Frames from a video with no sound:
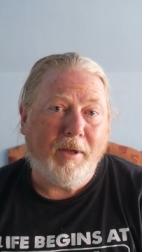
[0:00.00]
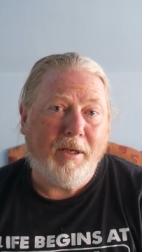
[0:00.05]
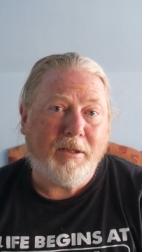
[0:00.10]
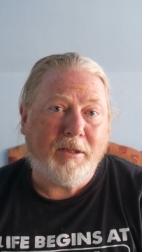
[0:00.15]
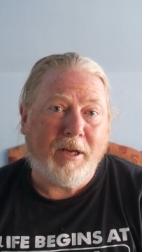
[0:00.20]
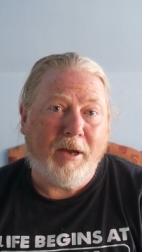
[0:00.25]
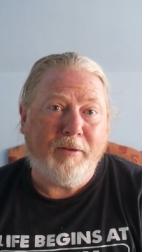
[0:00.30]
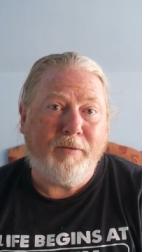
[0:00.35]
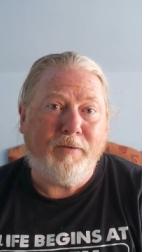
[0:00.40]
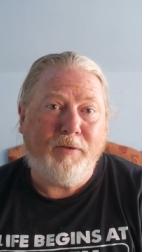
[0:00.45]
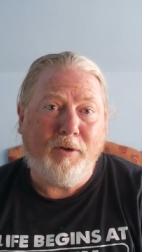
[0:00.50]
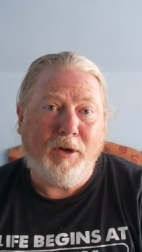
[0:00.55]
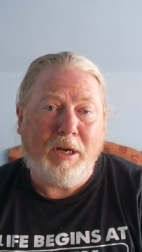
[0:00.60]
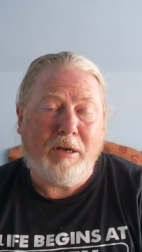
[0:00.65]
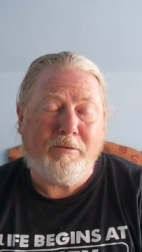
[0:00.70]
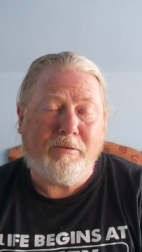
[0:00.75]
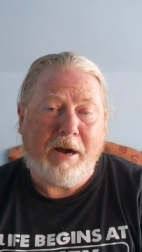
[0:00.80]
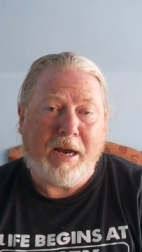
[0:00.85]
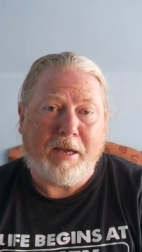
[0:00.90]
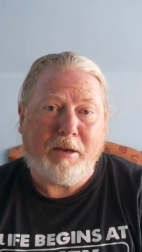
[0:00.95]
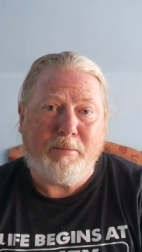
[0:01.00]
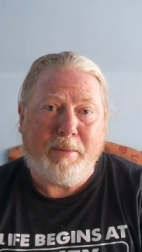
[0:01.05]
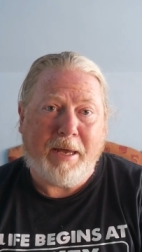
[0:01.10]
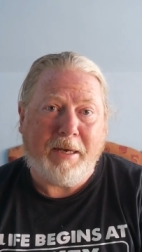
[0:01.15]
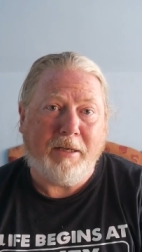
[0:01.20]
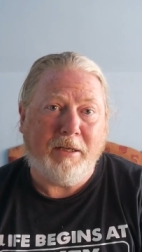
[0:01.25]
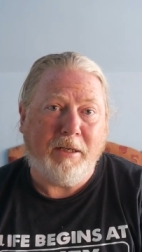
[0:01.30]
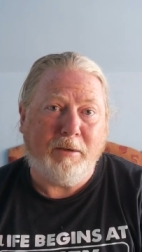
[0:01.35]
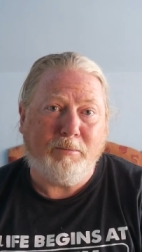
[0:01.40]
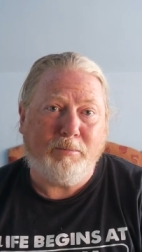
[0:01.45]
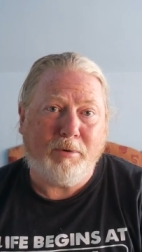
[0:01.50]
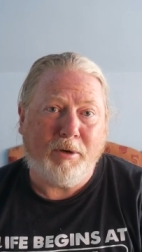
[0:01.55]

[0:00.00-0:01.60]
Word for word: So fully recommended